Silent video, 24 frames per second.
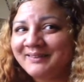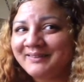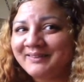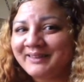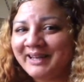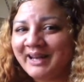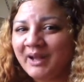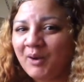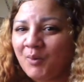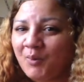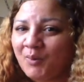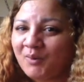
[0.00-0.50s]

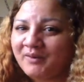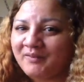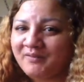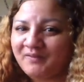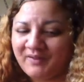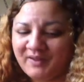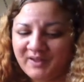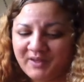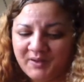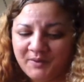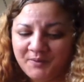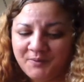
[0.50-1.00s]
that all
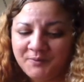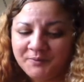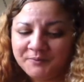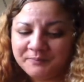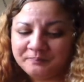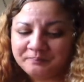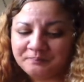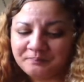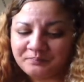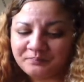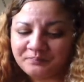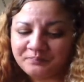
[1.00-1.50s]
of you
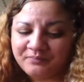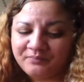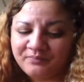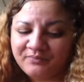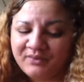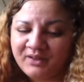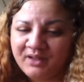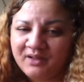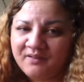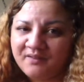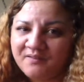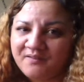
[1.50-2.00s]

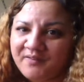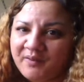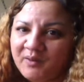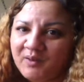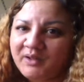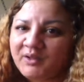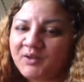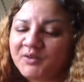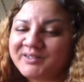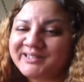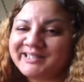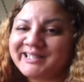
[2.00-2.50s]
feel
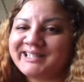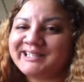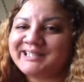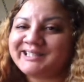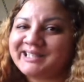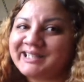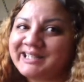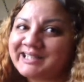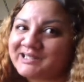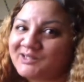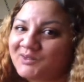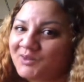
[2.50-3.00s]
like your
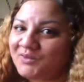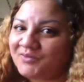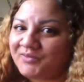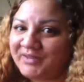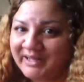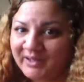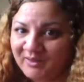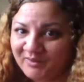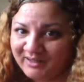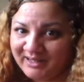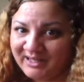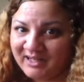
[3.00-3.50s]
attention is not
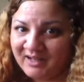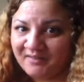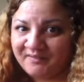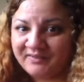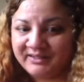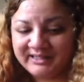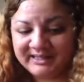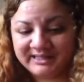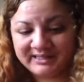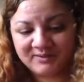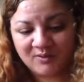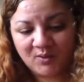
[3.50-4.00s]
really on love,
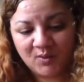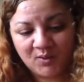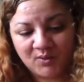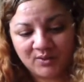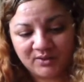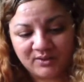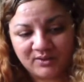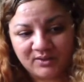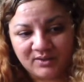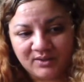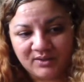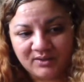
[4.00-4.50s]
it is
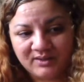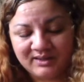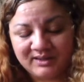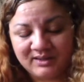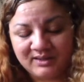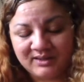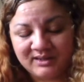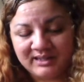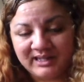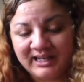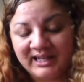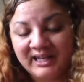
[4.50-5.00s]
on
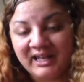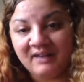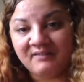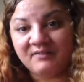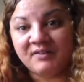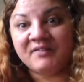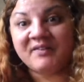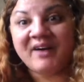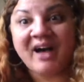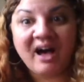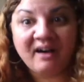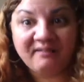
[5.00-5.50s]
the
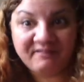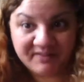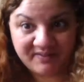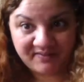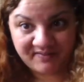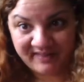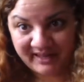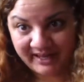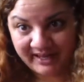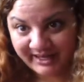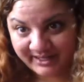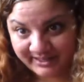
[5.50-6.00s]
love of other
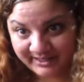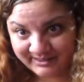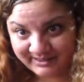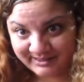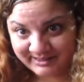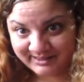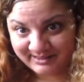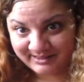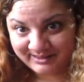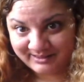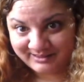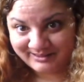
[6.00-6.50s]

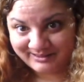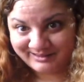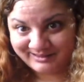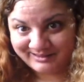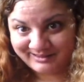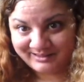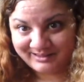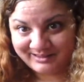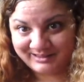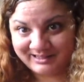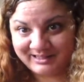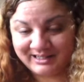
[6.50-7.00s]
things,
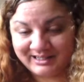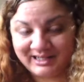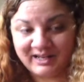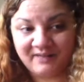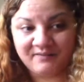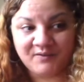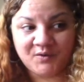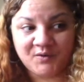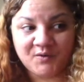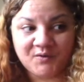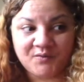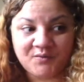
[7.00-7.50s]
the
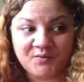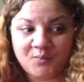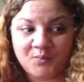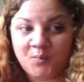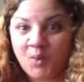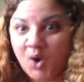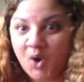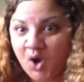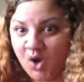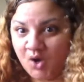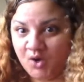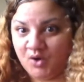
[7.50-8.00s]
love of
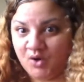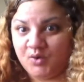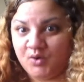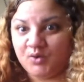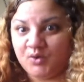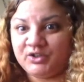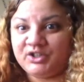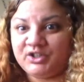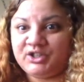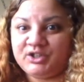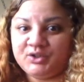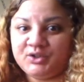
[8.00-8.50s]
work,
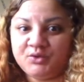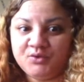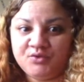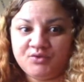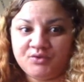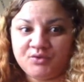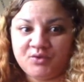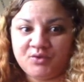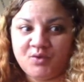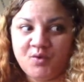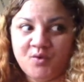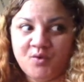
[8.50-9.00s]
on
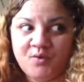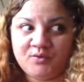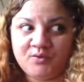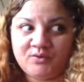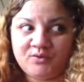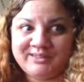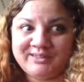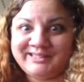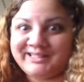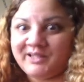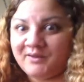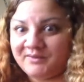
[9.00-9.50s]
children,
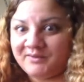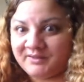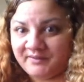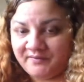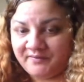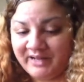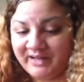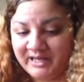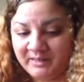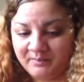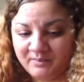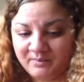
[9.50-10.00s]
on self
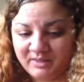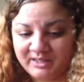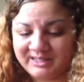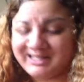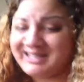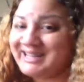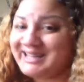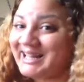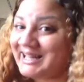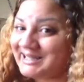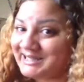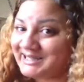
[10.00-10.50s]
development.
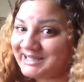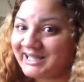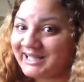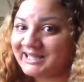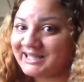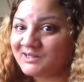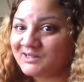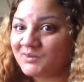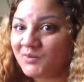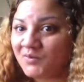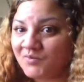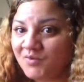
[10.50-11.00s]
And that's
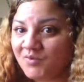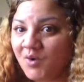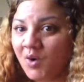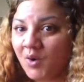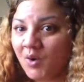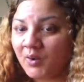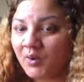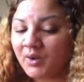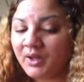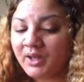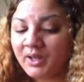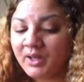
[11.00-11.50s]
again not
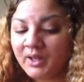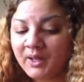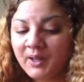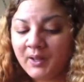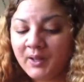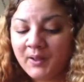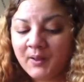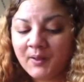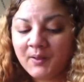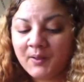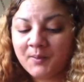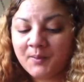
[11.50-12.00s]
wrong,
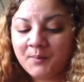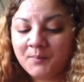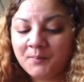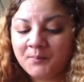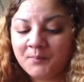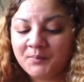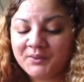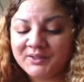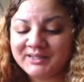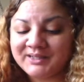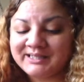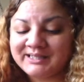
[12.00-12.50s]

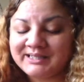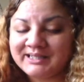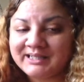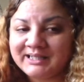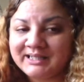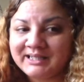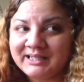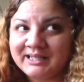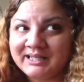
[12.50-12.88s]
but